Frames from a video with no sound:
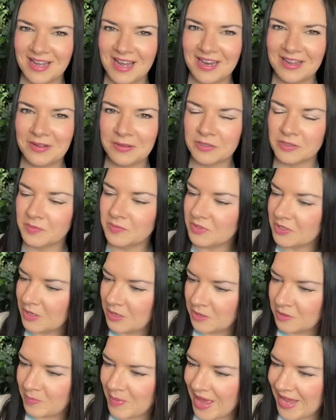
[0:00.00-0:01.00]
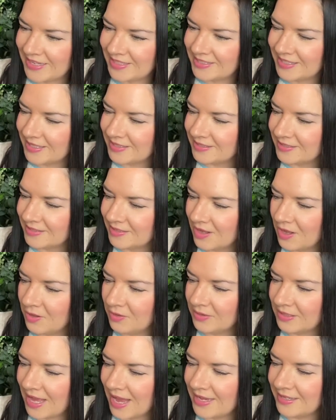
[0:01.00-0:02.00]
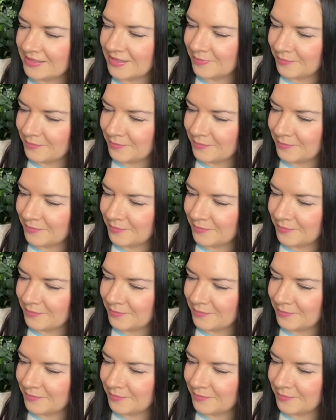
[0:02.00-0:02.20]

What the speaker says: And I got some toothpaste. This is Colgate